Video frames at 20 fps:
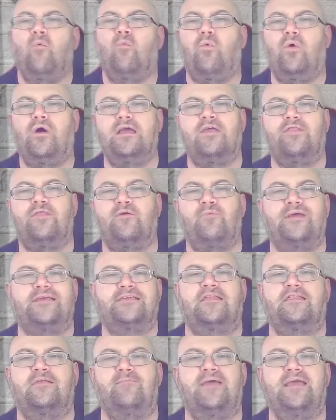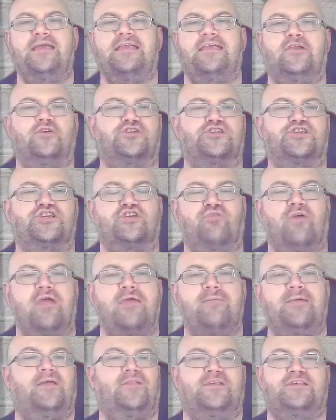Why are the rest of the media not
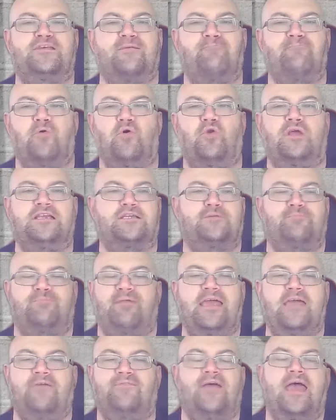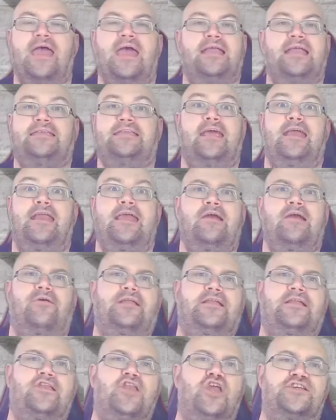screaming at this appalling display of
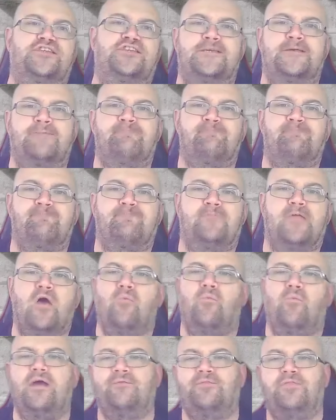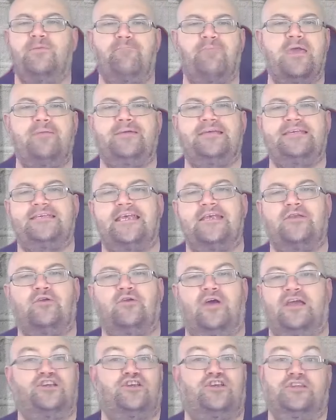tin-earedness? Why have the BBC
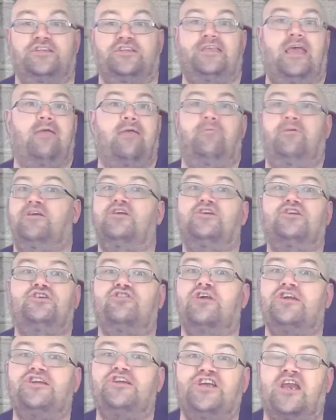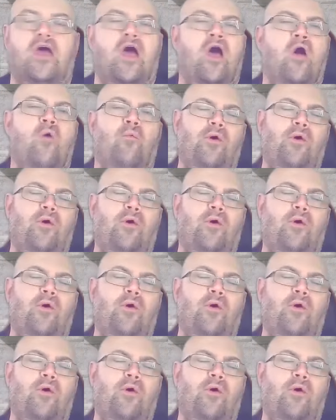not issued a statement of contrition?